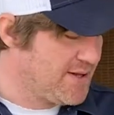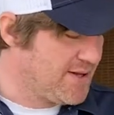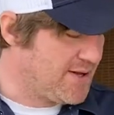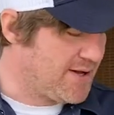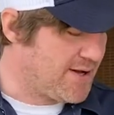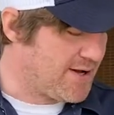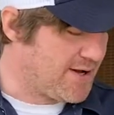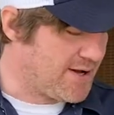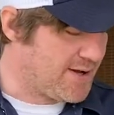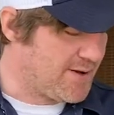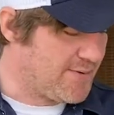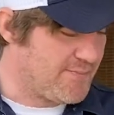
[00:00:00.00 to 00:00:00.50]

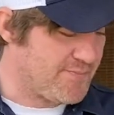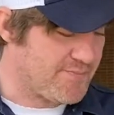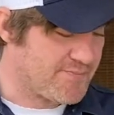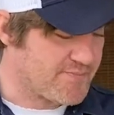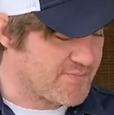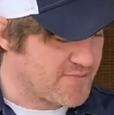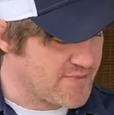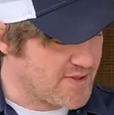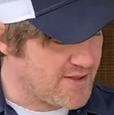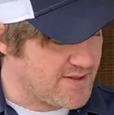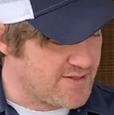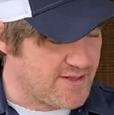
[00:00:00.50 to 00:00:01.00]
Now
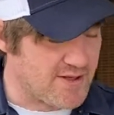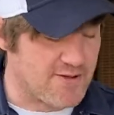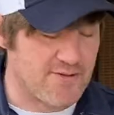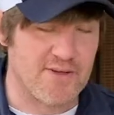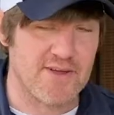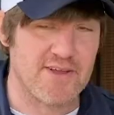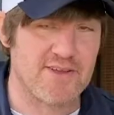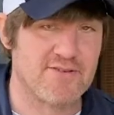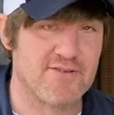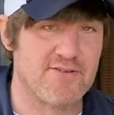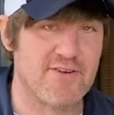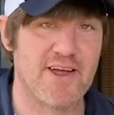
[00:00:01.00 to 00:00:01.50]
the
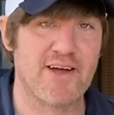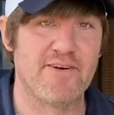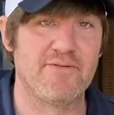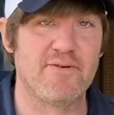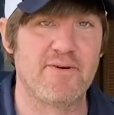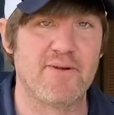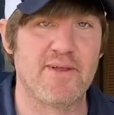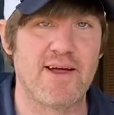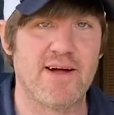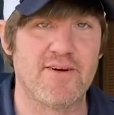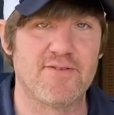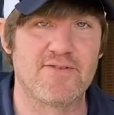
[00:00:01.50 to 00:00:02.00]
thing is, you have it
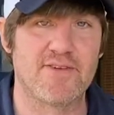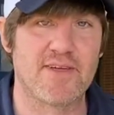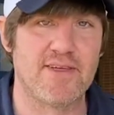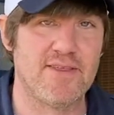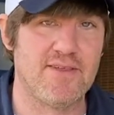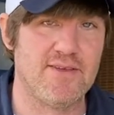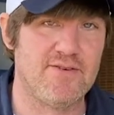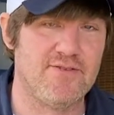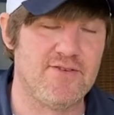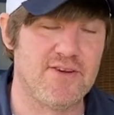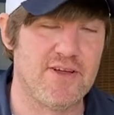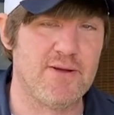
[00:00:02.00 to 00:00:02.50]
on the outside of
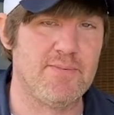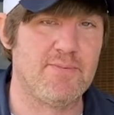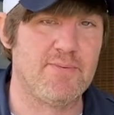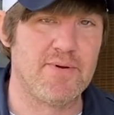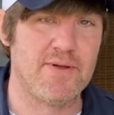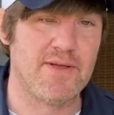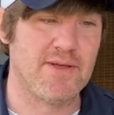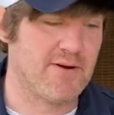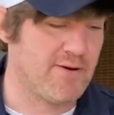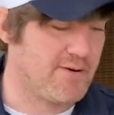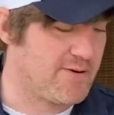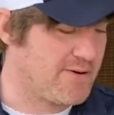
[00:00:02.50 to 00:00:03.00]
the Jeep,
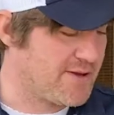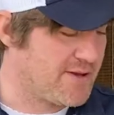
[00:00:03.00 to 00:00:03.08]
you